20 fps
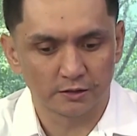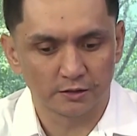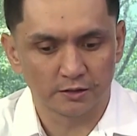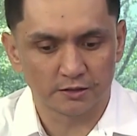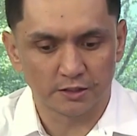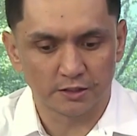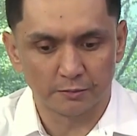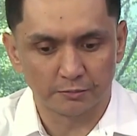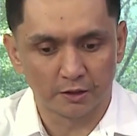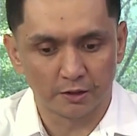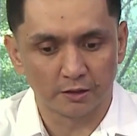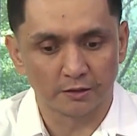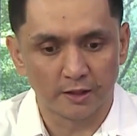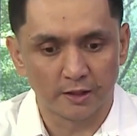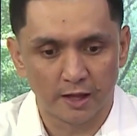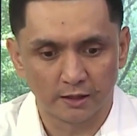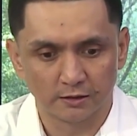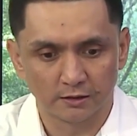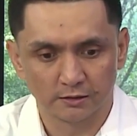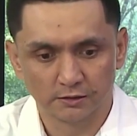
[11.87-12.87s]
something
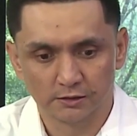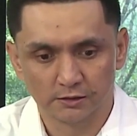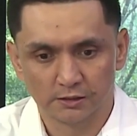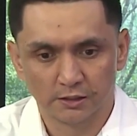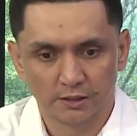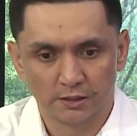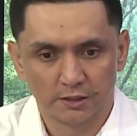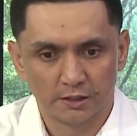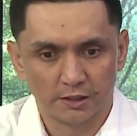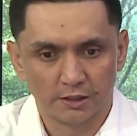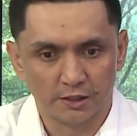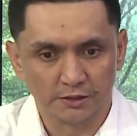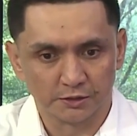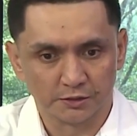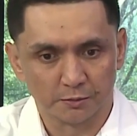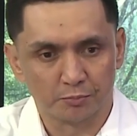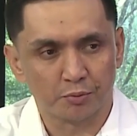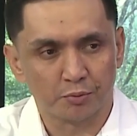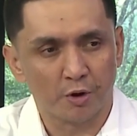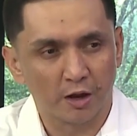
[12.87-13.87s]
that is
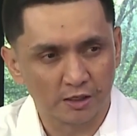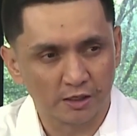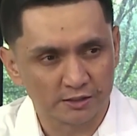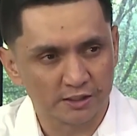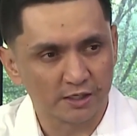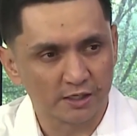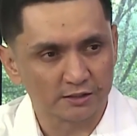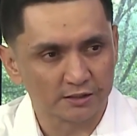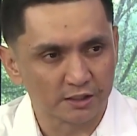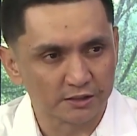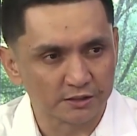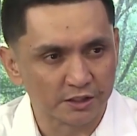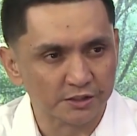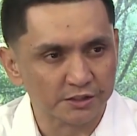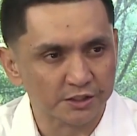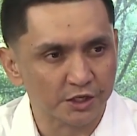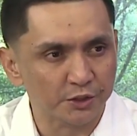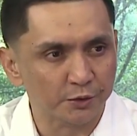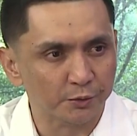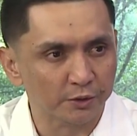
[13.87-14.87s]
a process that's
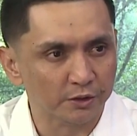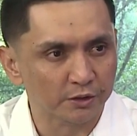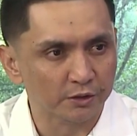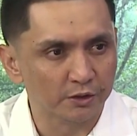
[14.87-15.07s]
continuing.